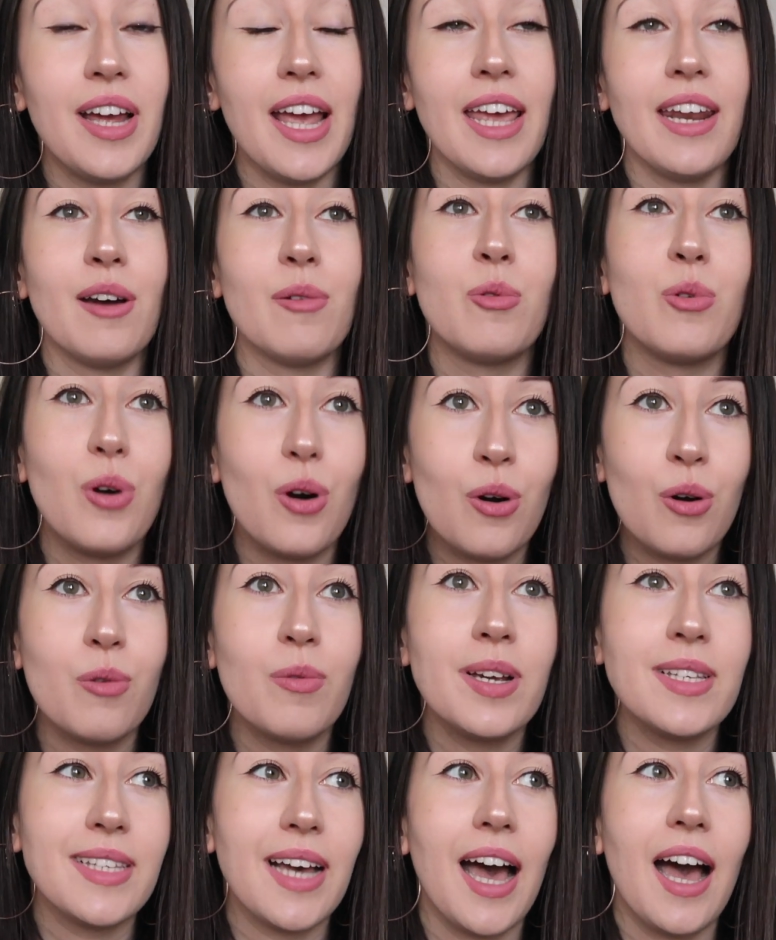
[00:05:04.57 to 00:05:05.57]
and I will
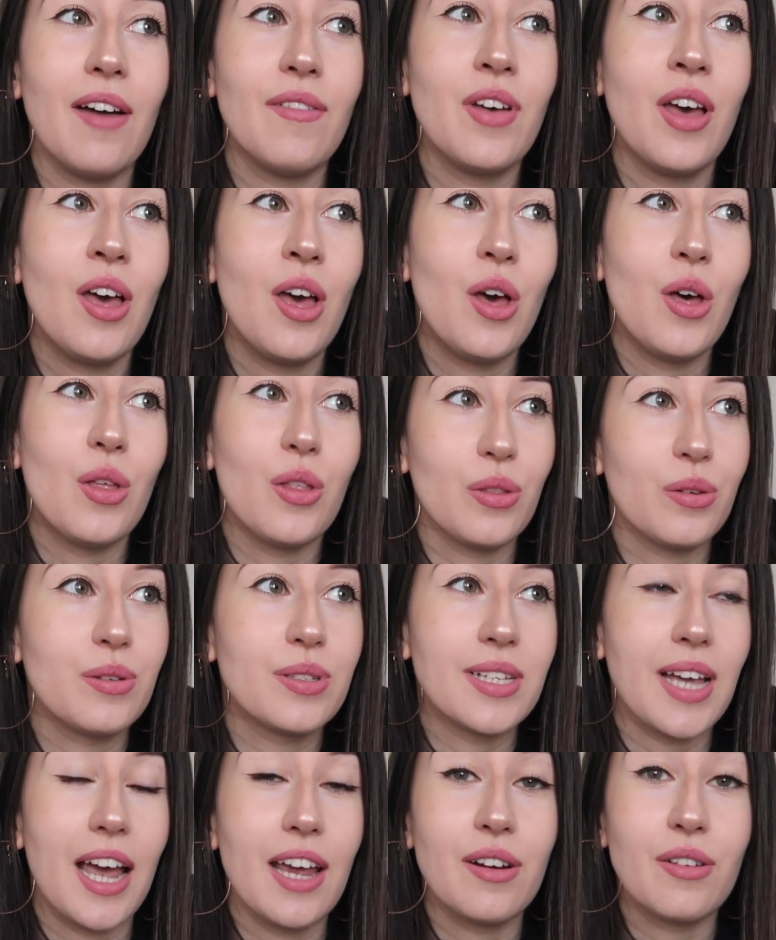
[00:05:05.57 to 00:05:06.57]
always have
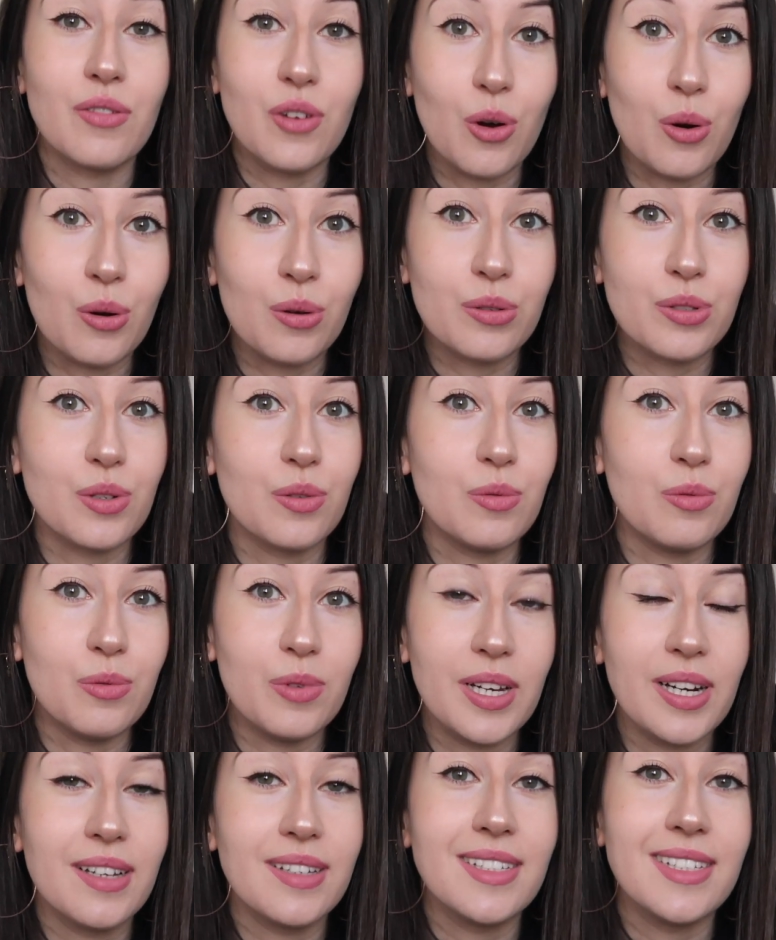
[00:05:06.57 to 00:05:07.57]
those kind of goals
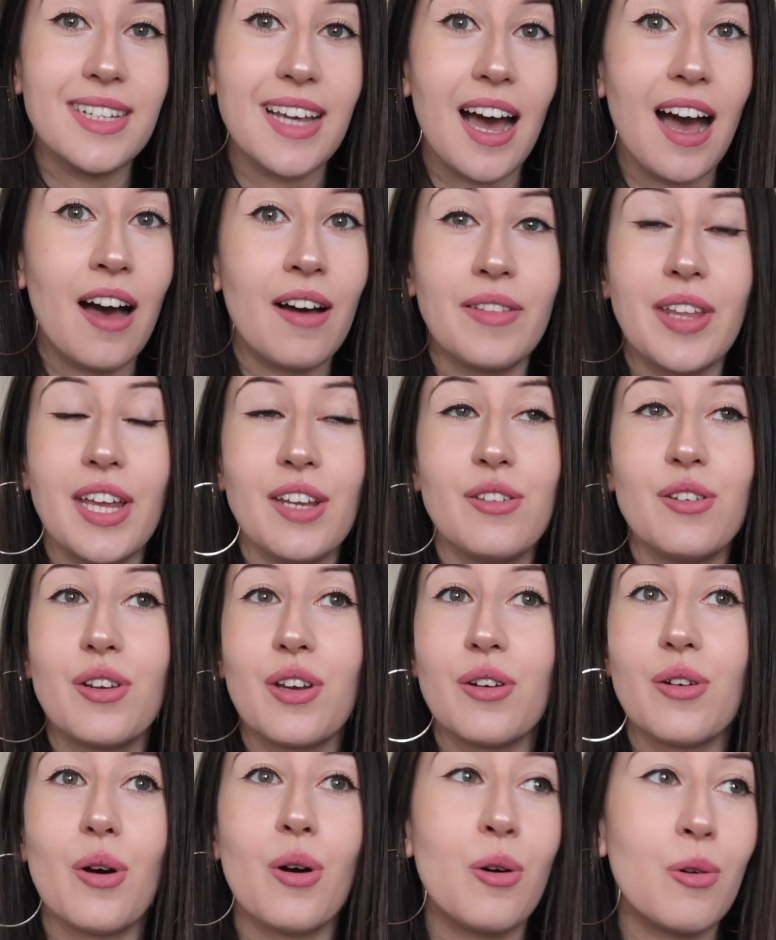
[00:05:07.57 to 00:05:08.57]
written down, and you
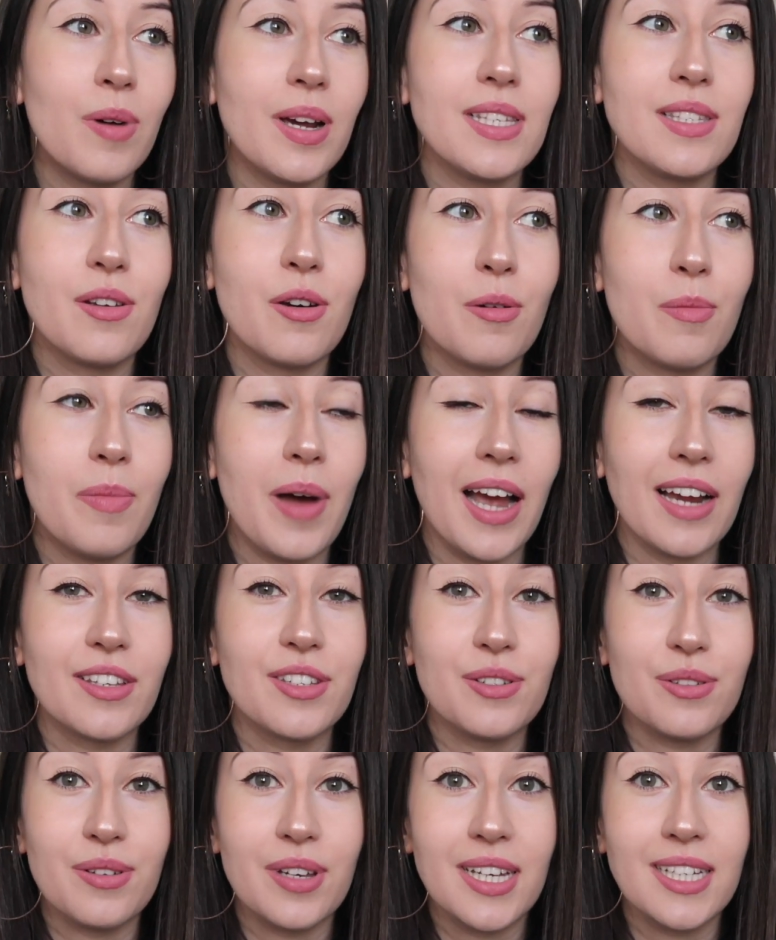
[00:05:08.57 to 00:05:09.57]
can always go back
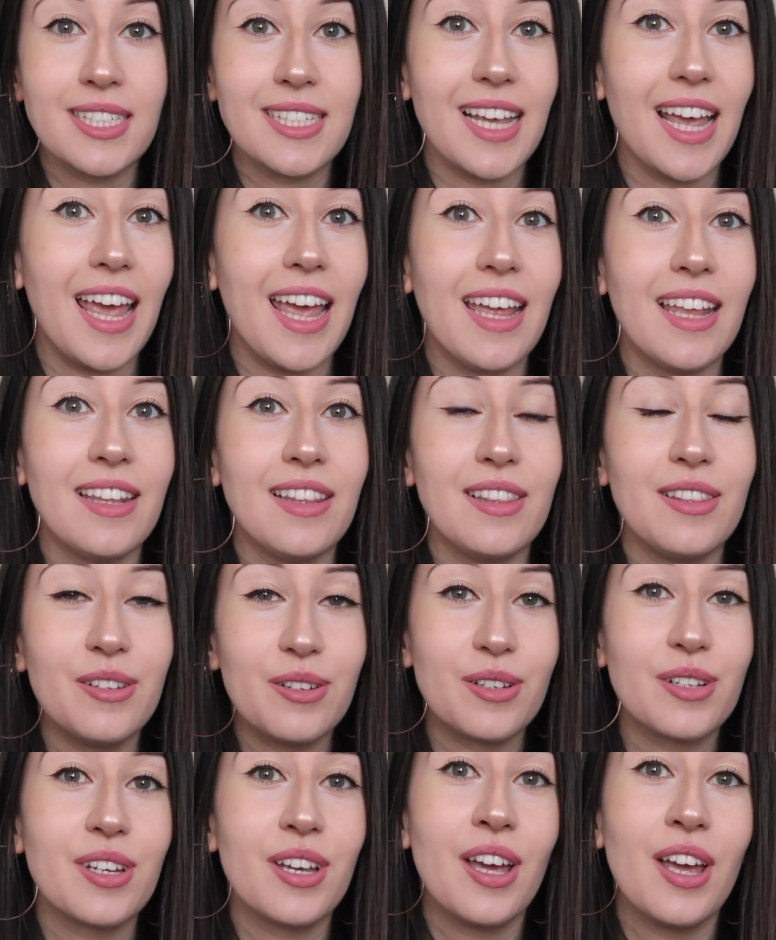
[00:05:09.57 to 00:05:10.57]
to it and
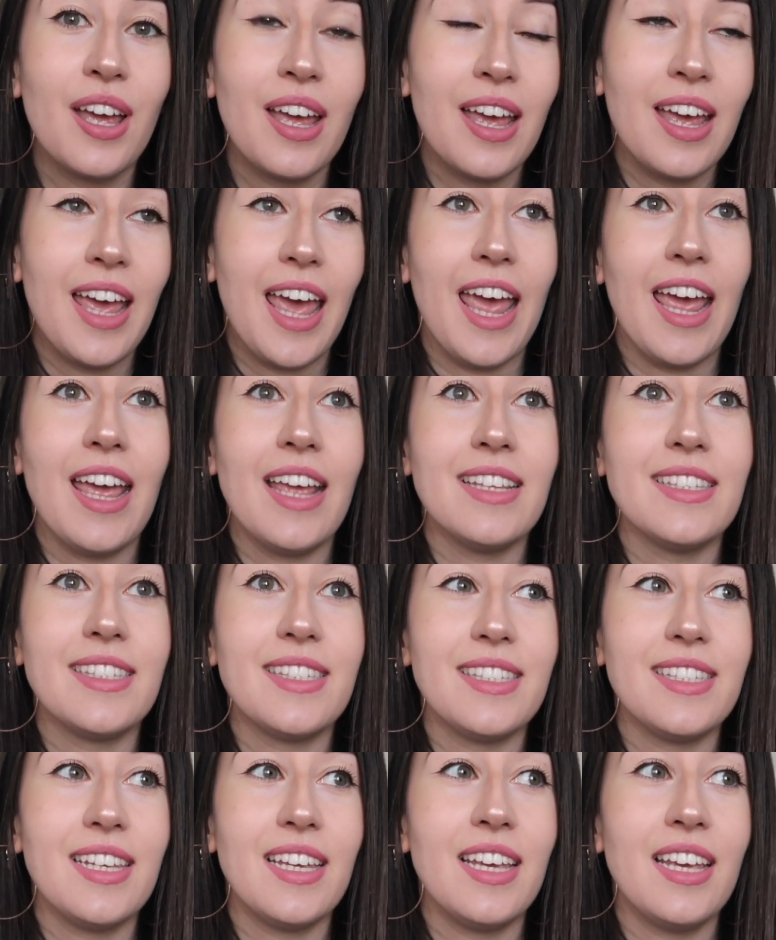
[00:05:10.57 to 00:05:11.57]
look and
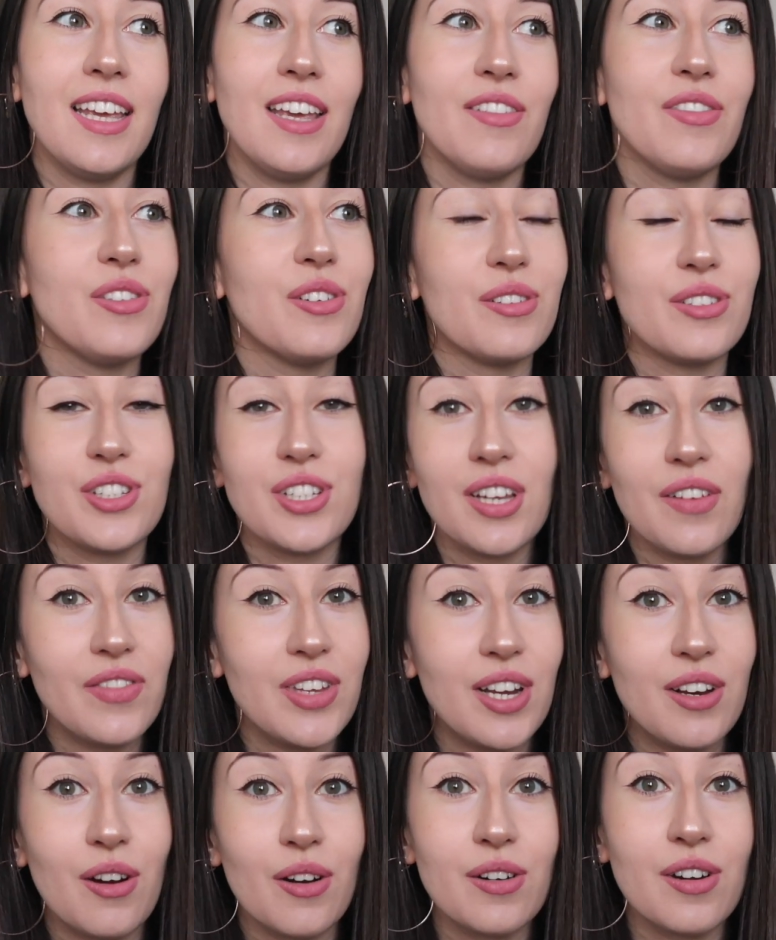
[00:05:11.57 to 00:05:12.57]
see if you achieved
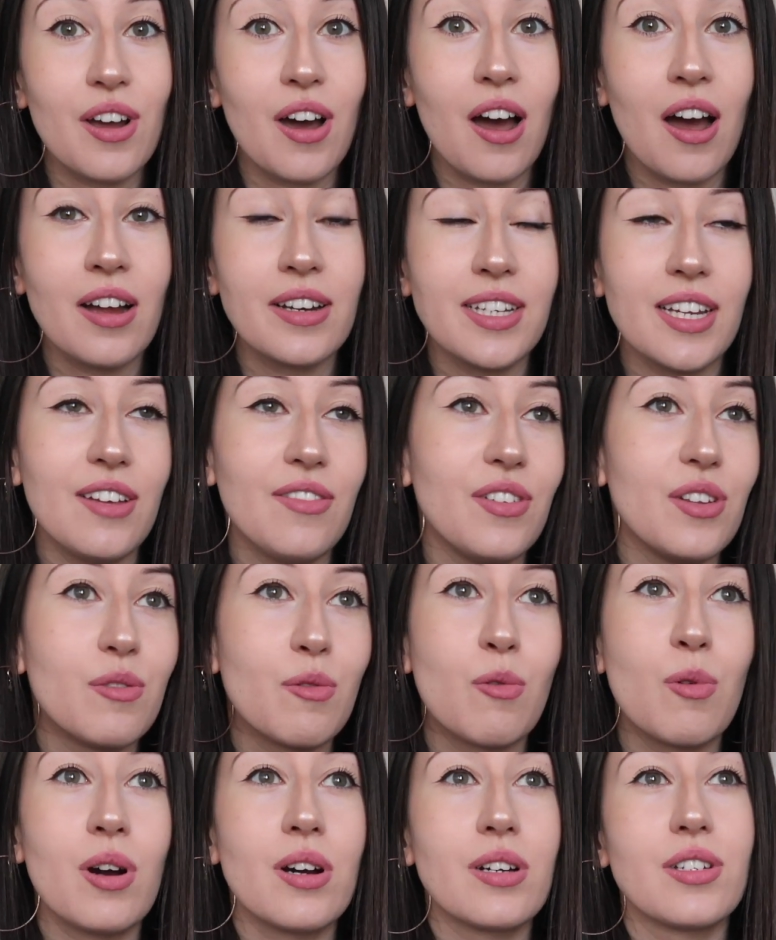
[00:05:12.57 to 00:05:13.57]
it or not, if it
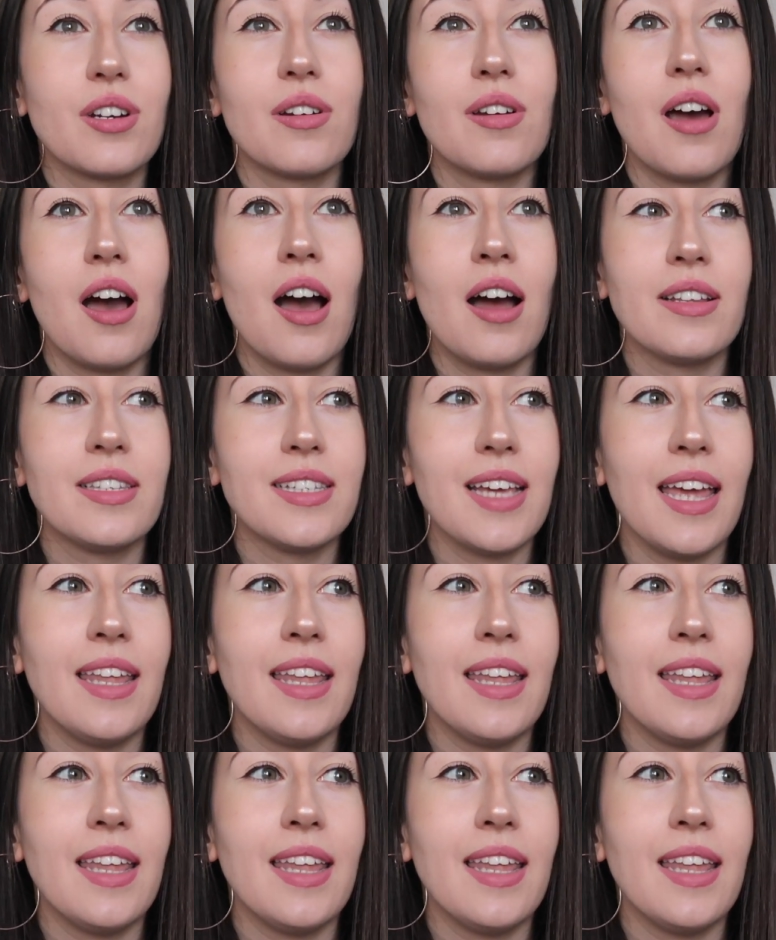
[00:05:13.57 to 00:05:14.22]
worked or not.